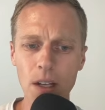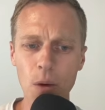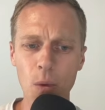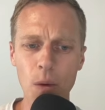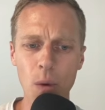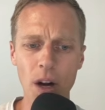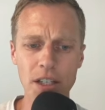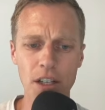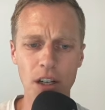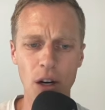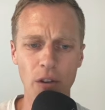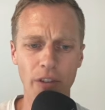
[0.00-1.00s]
We want to
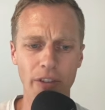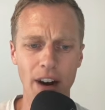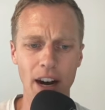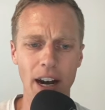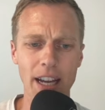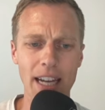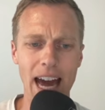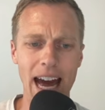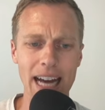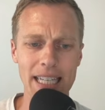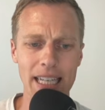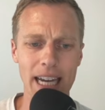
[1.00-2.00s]
go find
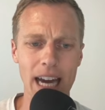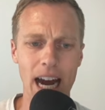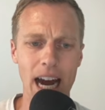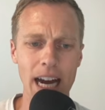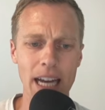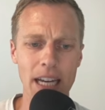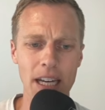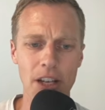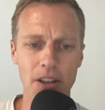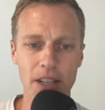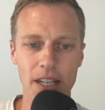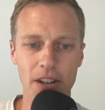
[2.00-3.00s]
Ask AI.
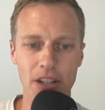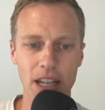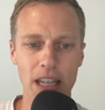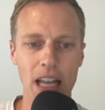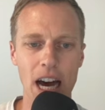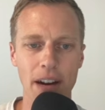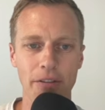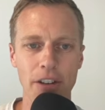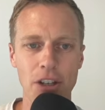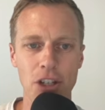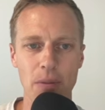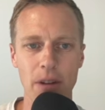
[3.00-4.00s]
You can see there's a lot of
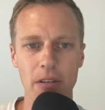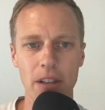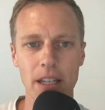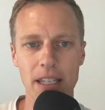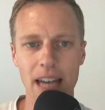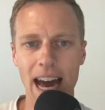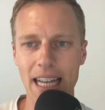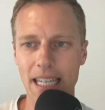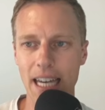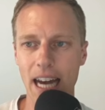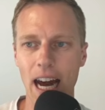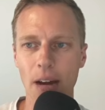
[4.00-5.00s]
features being released. Ask
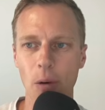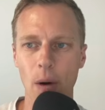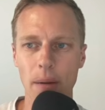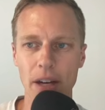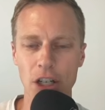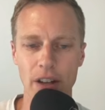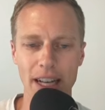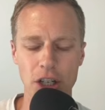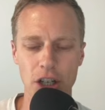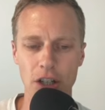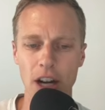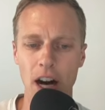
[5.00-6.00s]
AI, we want to make sure that's
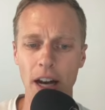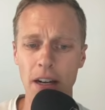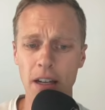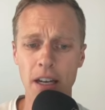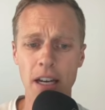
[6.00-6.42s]
turned on.